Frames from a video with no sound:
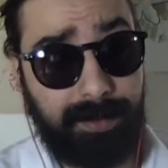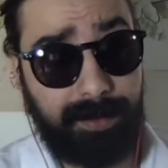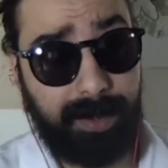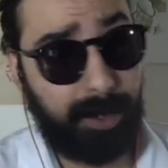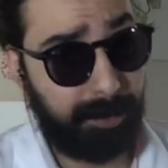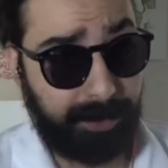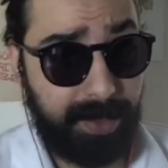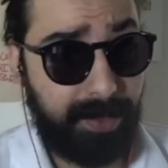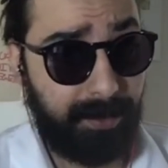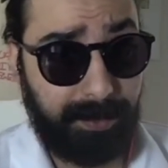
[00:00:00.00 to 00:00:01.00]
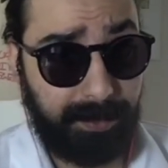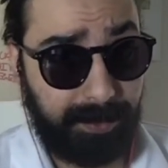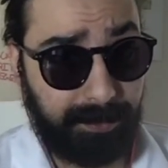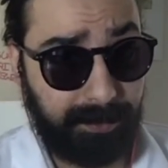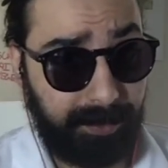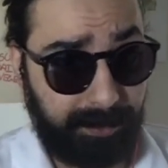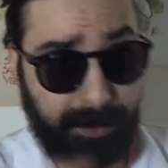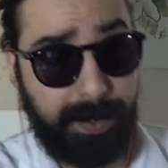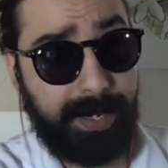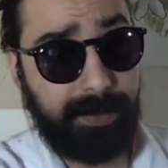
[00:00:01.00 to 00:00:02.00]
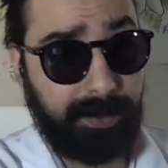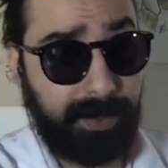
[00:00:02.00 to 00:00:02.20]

100% through and through. This is who he is.